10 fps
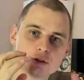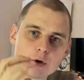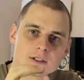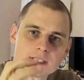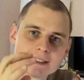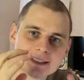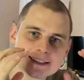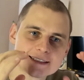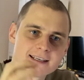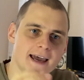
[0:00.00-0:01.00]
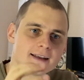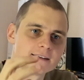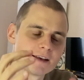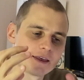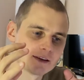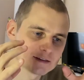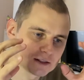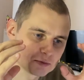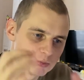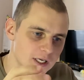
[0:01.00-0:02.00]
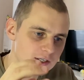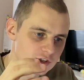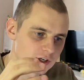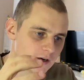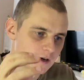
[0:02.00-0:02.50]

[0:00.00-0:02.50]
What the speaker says: don't understand this speech,